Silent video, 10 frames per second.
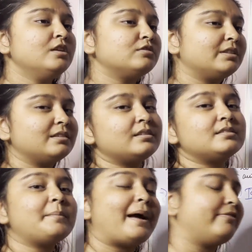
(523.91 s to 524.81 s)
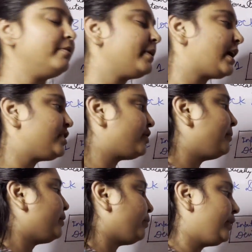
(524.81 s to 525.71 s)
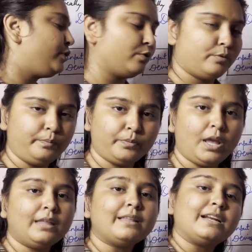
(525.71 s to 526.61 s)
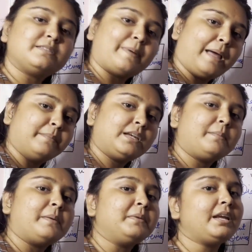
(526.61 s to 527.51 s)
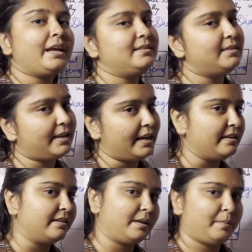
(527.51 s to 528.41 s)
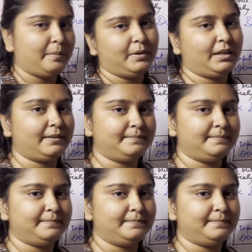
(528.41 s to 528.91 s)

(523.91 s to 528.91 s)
So this is the bifurcation between 2, that is primary memory and secondary memory.